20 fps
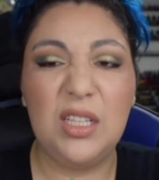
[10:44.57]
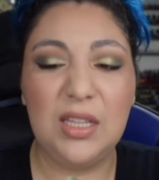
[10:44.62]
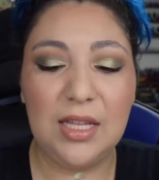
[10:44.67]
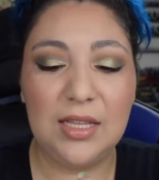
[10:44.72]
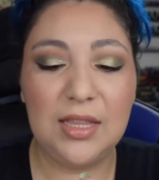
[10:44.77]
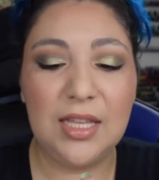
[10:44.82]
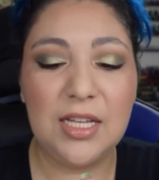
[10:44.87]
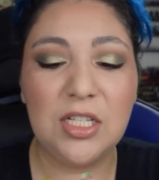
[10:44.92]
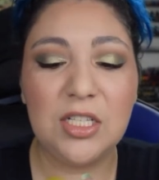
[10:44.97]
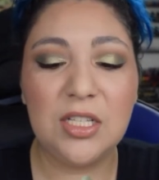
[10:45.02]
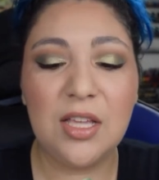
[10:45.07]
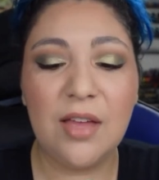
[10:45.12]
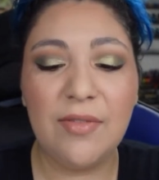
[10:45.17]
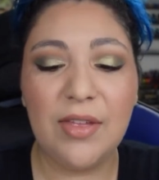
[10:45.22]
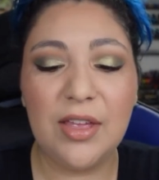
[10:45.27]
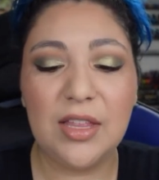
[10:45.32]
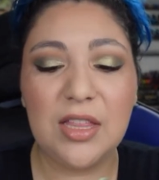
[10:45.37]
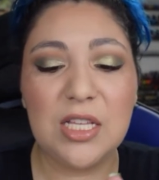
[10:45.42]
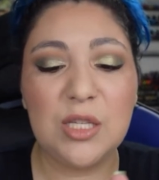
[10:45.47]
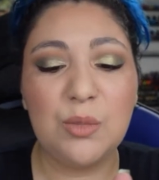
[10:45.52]
Like they just have
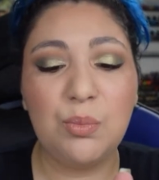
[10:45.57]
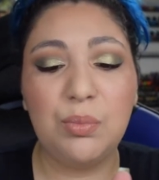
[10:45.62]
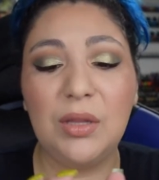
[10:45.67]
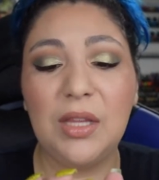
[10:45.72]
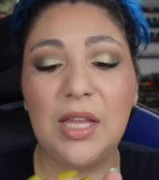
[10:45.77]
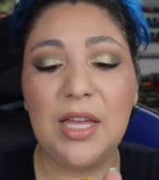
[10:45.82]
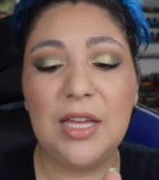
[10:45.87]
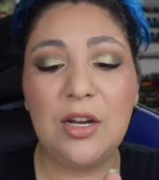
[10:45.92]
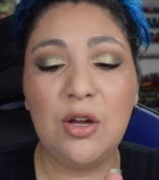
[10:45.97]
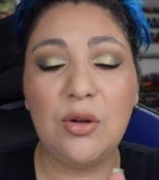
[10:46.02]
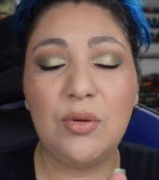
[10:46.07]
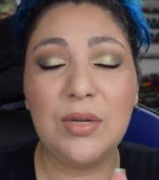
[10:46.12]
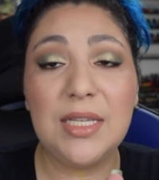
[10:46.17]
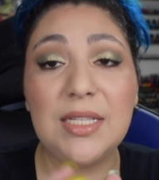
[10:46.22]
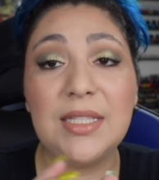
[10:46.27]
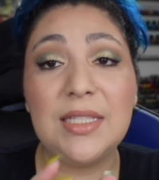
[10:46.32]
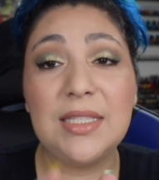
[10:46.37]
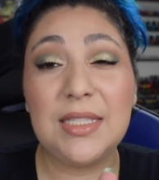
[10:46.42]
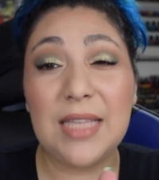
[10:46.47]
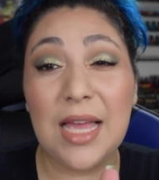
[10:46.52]
like this Play-Doh-y
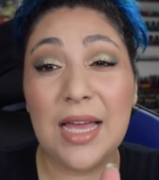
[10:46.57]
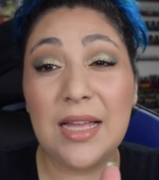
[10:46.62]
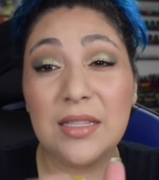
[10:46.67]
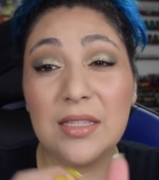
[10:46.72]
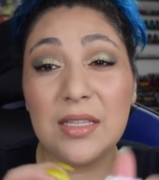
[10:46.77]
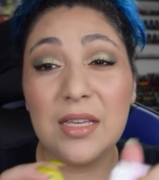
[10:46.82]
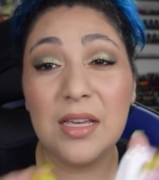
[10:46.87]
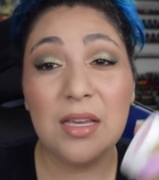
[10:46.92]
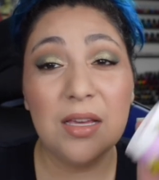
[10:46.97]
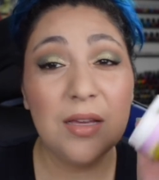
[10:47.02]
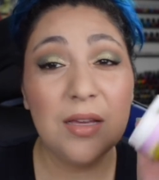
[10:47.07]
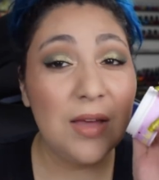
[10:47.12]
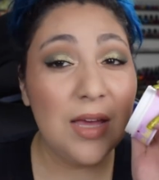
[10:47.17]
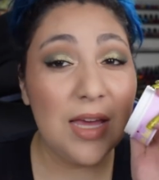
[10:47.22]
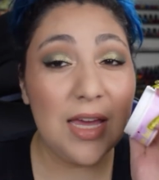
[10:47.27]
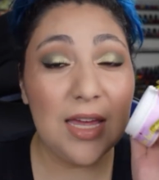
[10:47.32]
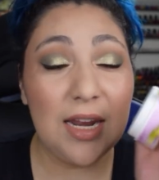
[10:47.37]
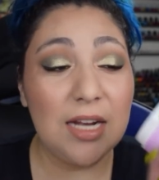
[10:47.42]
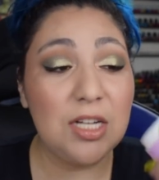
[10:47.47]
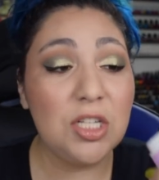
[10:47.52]
scent
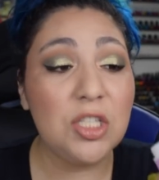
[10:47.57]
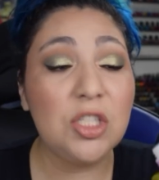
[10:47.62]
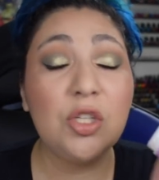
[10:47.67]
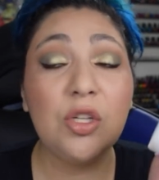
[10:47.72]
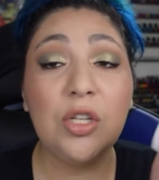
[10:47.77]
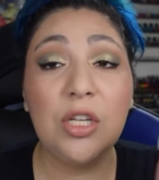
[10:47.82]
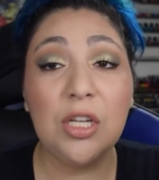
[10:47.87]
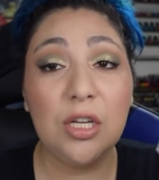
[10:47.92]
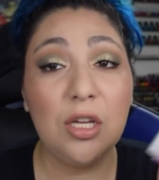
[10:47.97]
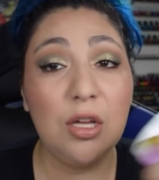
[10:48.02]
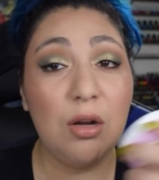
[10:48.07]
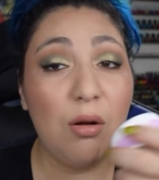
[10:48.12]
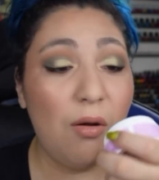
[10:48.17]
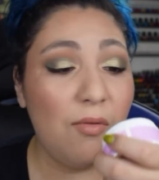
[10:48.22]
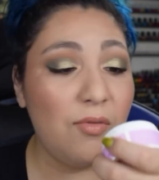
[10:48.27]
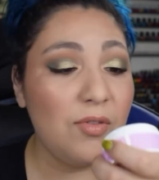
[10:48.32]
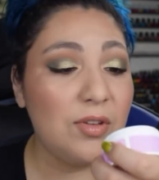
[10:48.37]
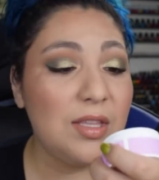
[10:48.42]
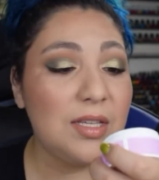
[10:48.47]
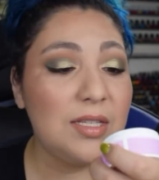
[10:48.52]
and I just couldn't get
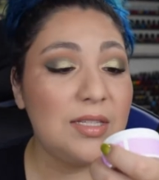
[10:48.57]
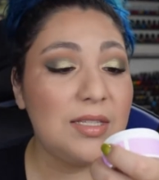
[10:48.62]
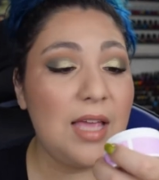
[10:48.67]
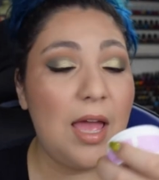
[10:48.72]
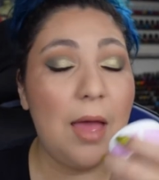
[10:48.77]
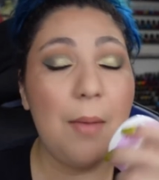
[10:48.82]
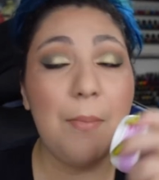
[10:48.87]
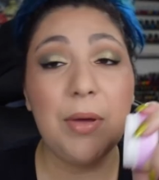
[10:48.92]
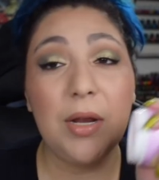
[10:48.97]
over the scent.